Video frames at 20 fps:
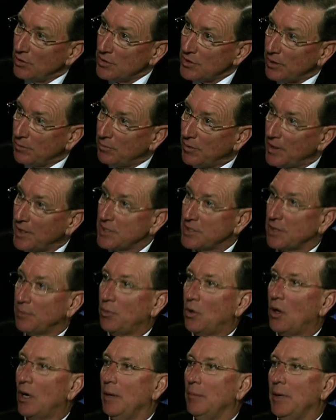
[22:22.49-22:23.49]
Lucie Police
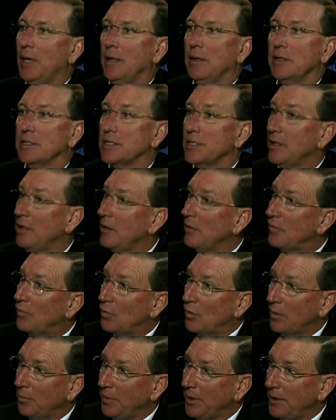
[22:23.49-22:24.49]
Department, the City of
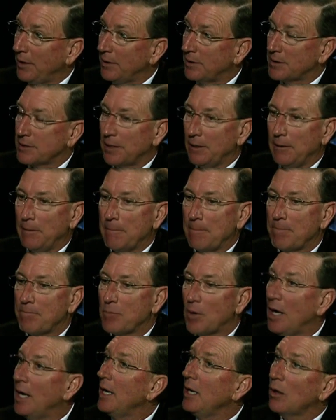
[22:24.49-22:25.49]
Fort Pierce,
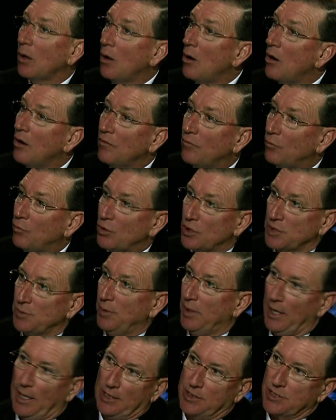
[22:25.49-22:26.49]
any law
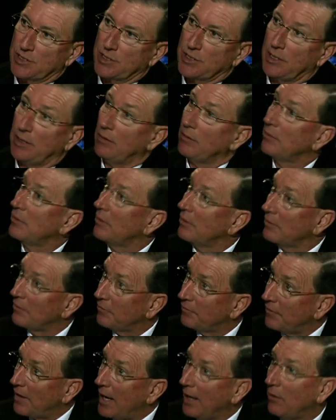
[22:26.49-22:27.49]
enforcement agency,
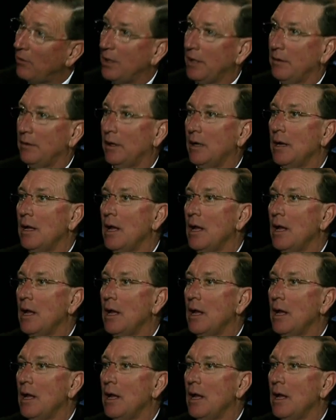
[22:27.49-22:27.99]
firing,